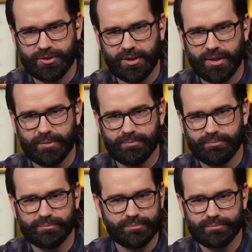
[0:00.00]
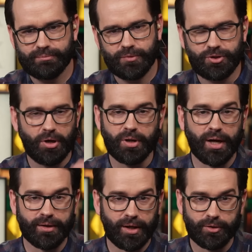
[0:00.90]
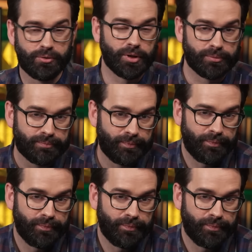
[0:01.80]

Shogun on Hulu,